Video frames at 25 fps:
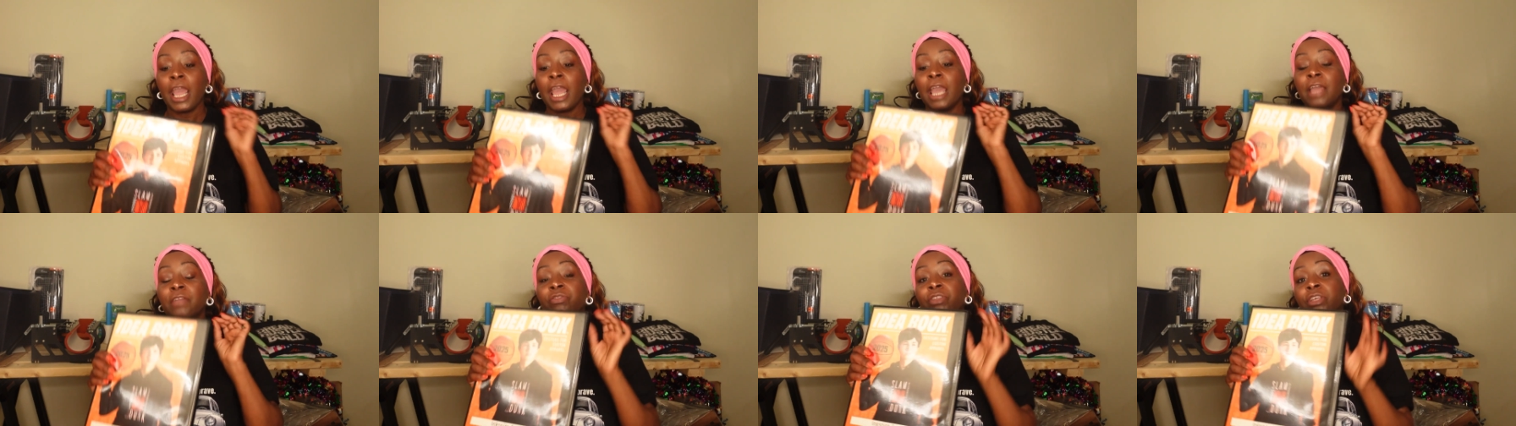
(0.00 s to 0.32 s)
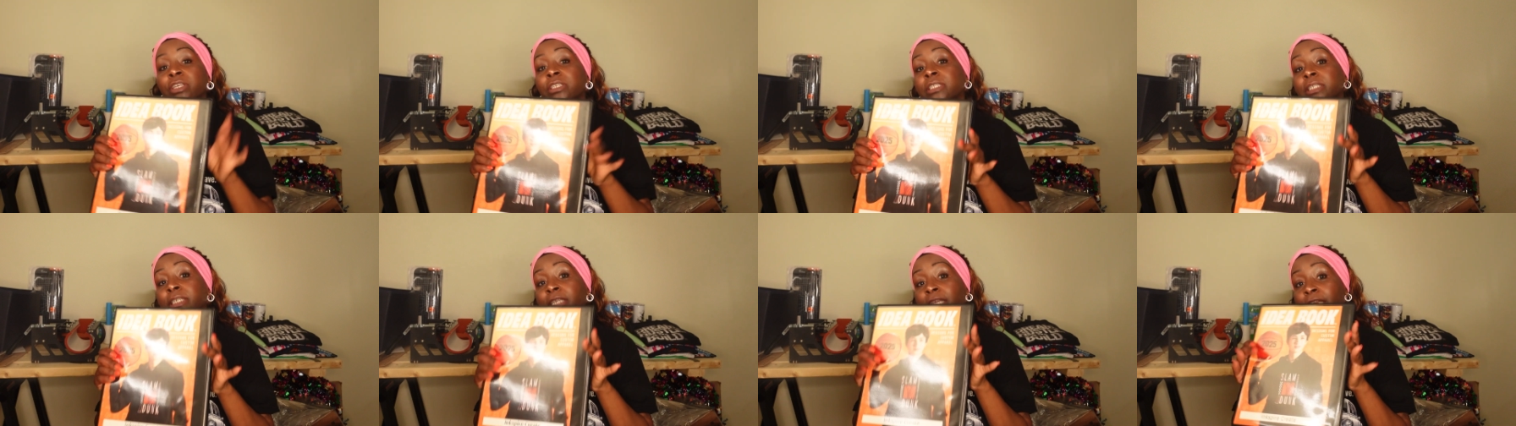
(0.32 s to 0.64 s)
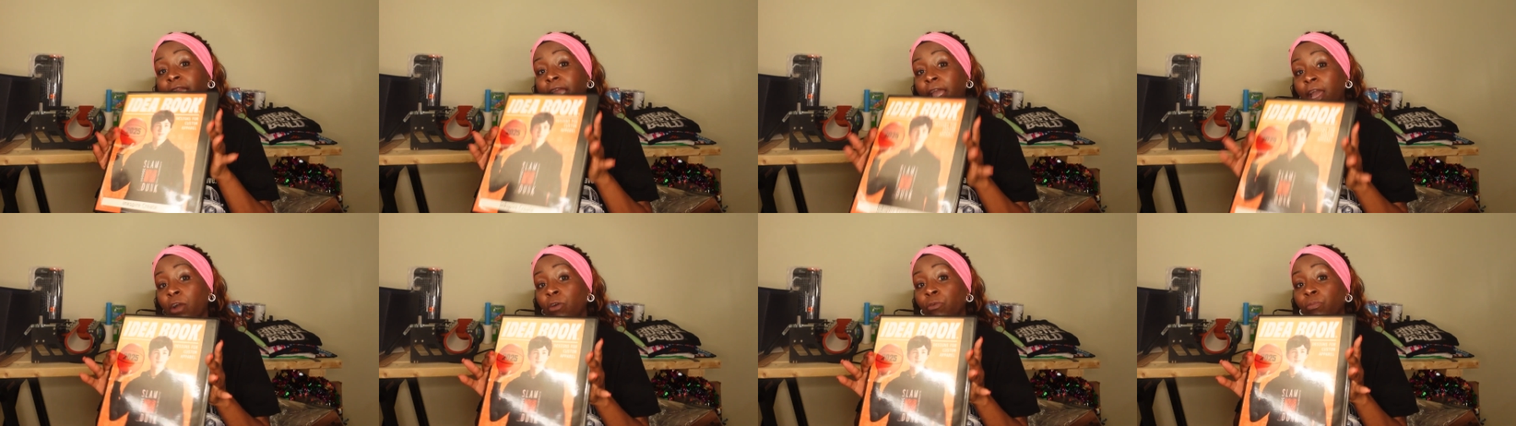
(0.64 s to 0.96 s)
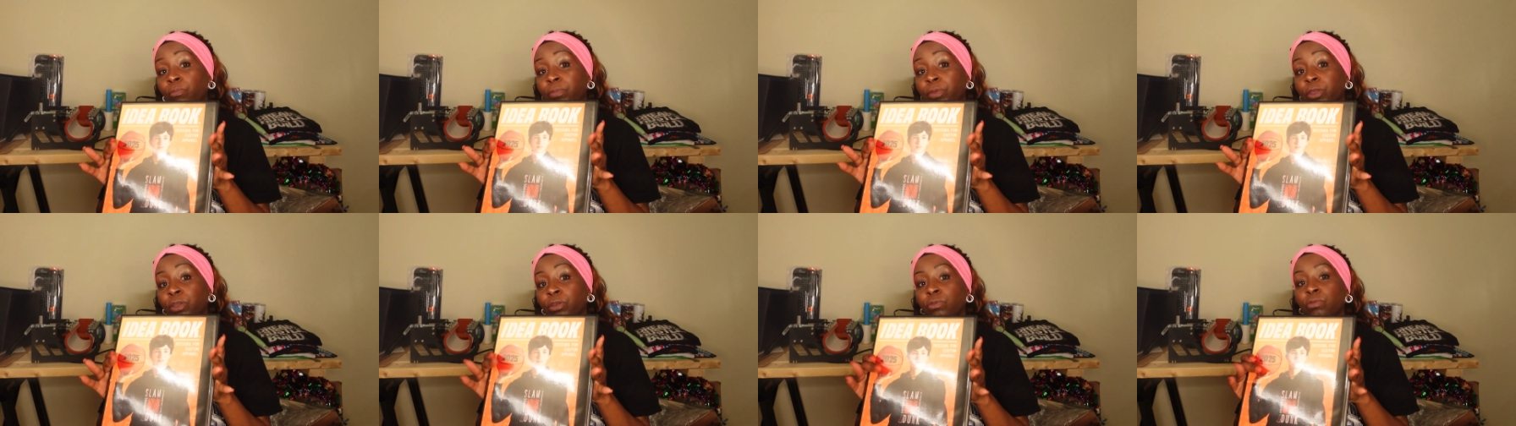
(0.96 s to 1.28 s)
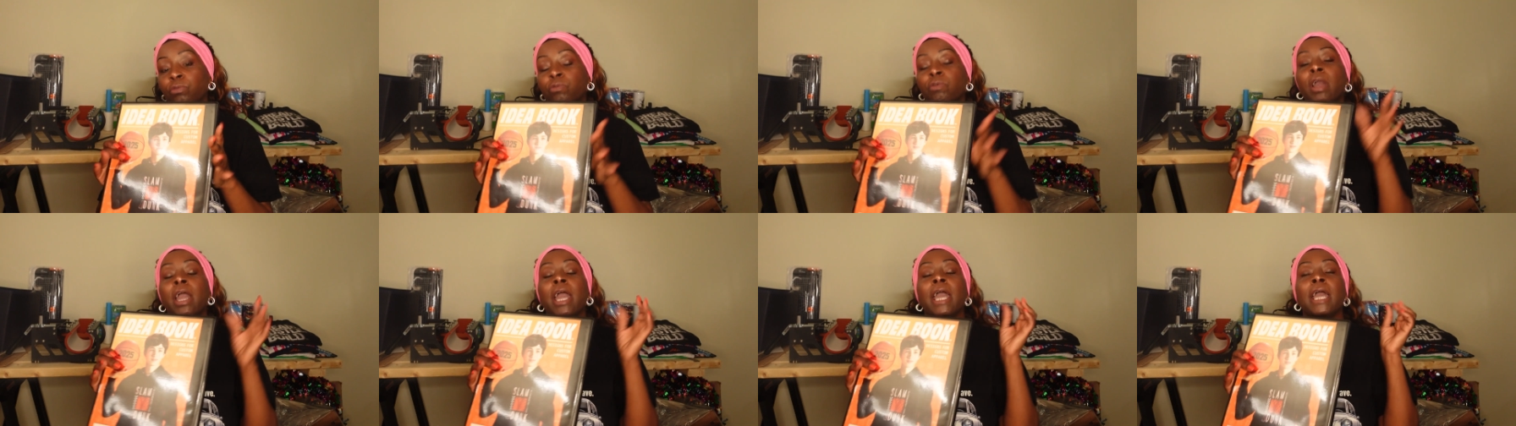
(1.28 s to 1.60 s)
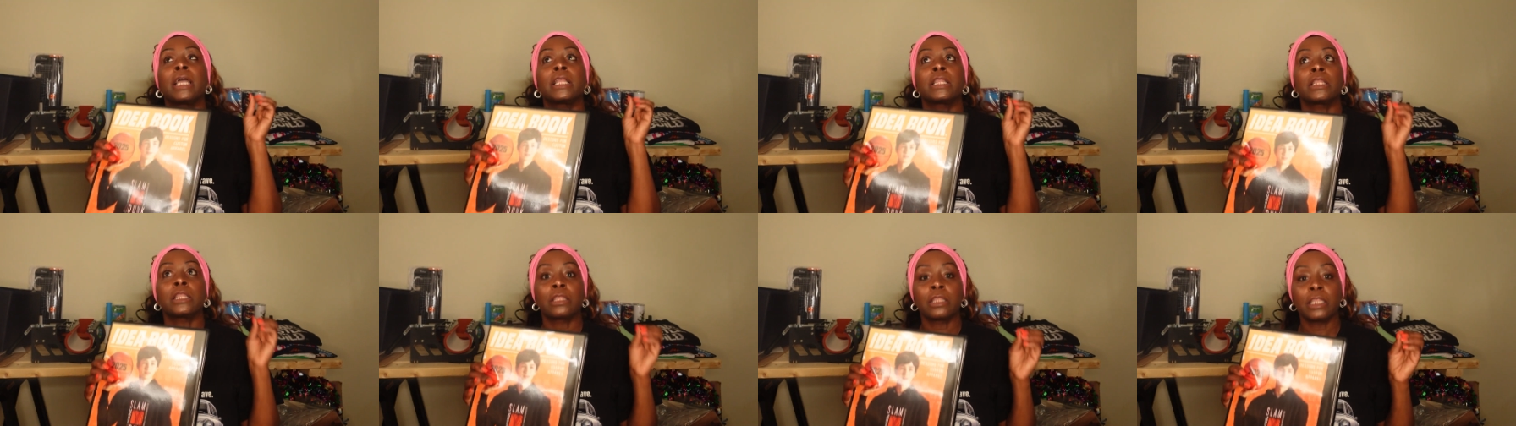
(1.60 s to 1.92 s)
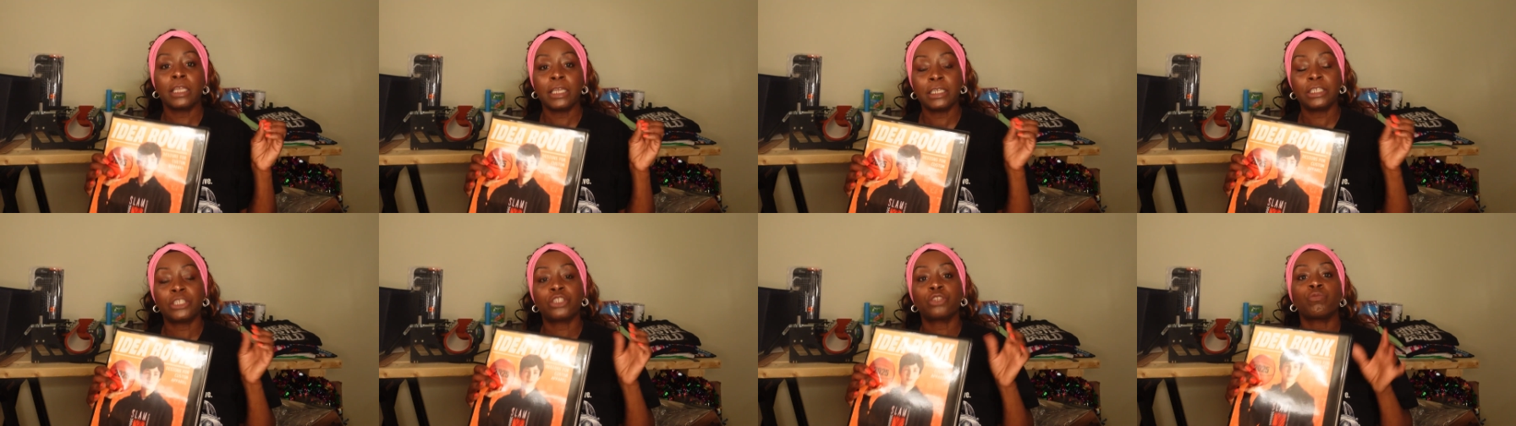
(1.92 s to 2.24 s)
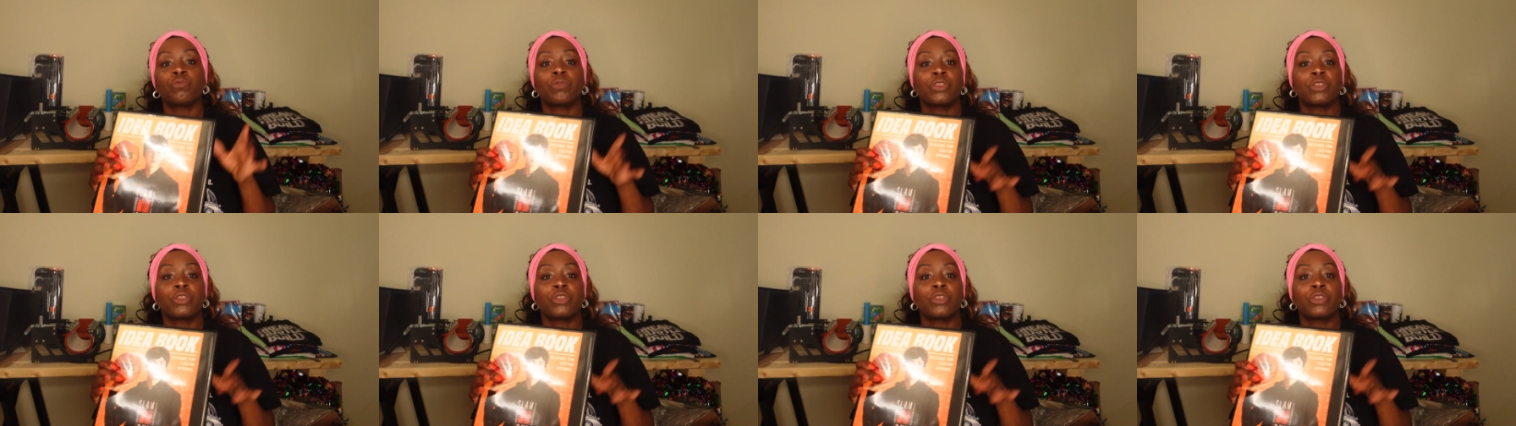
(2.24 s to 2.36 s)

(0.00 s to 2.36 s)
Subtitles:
And this can help you at least